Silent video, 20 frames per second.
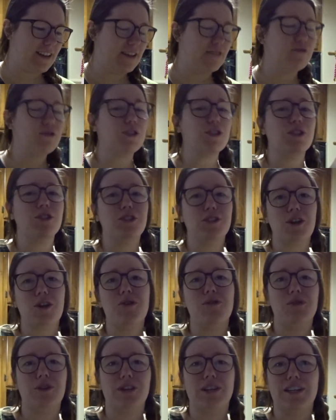it was
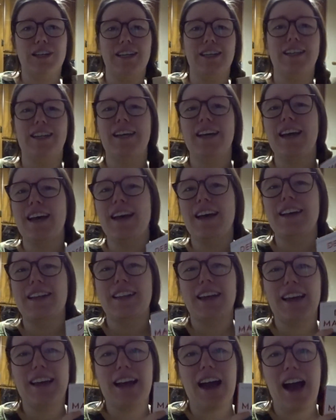so good.
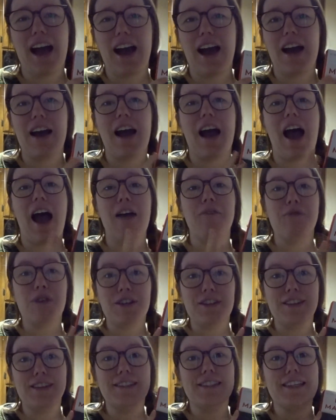Like, I
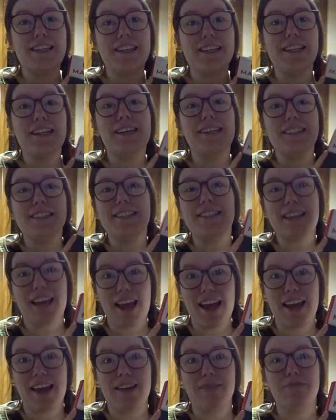read this in a
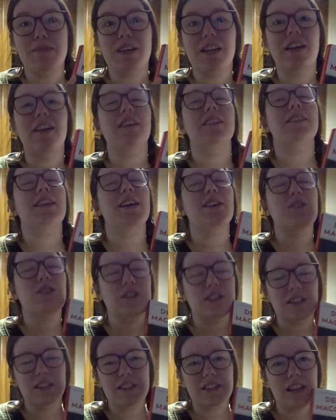day because I
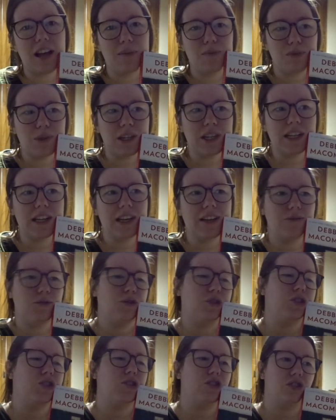couldn't stop reading it. It
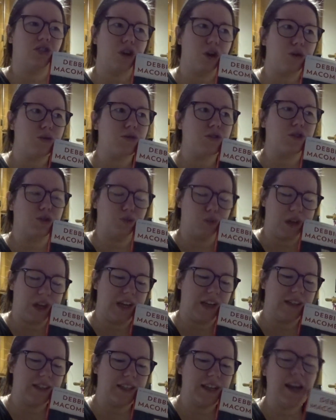was just so
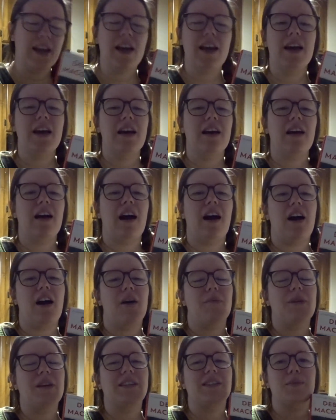sweet.
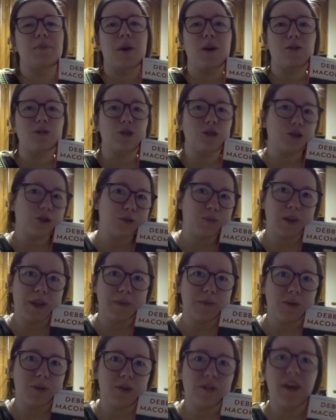Um, it's about two
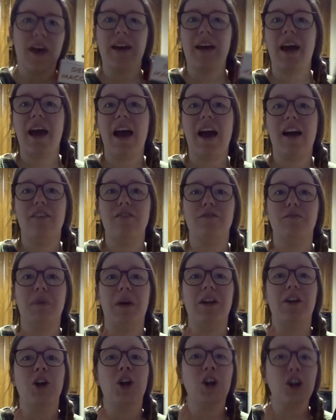people that have
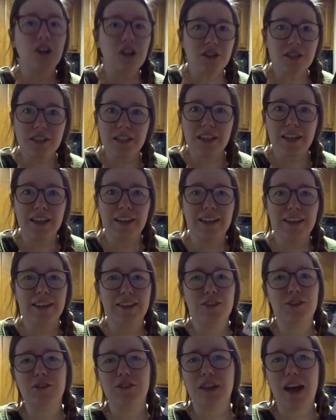been hurt in
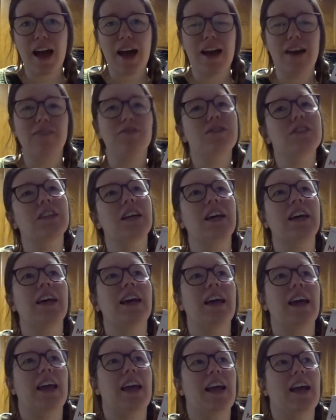their lives
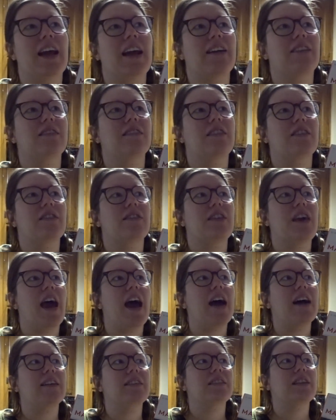and
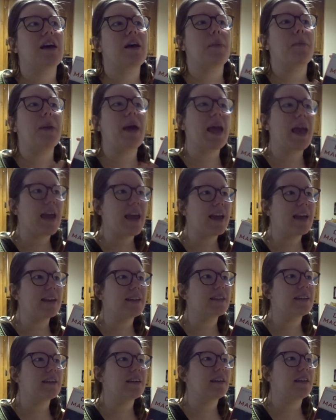that
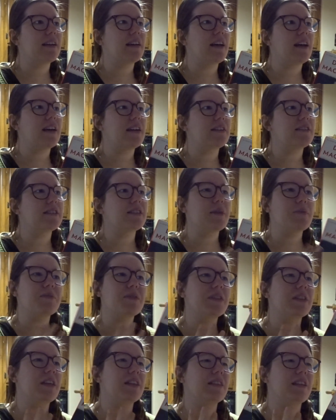pain is
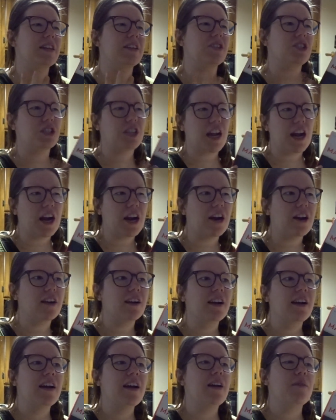something that they
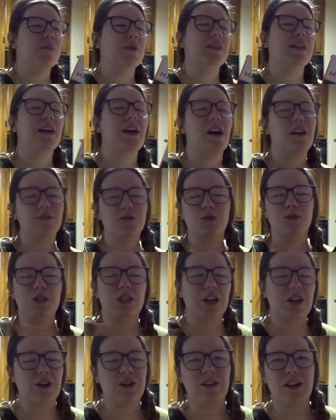share, but they also
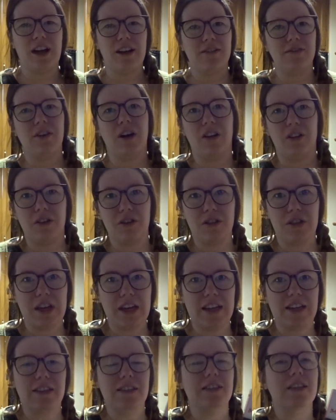share a lot of other
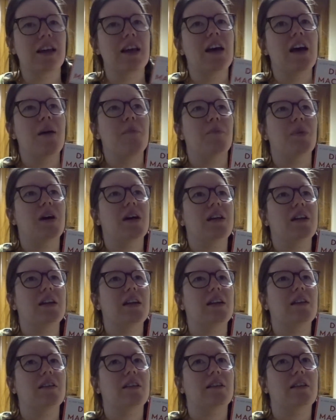things. But
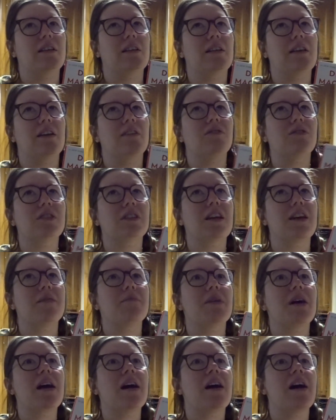it gives
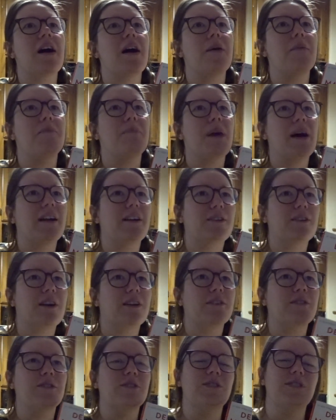them a better
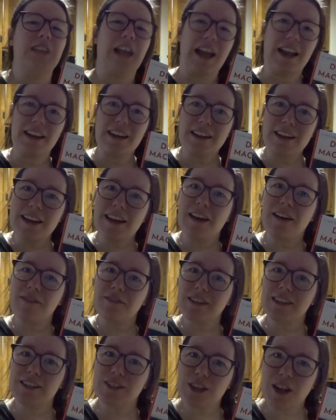understanding
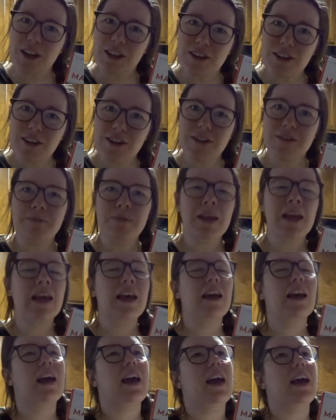of each other
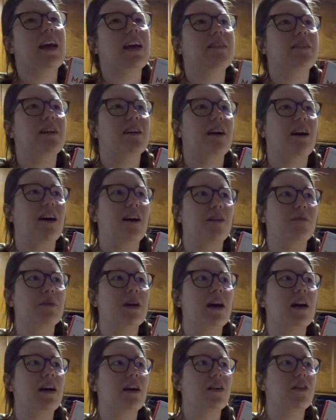and um,
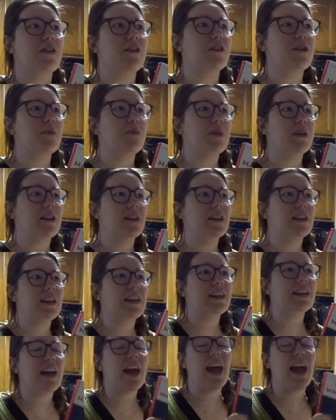their ability to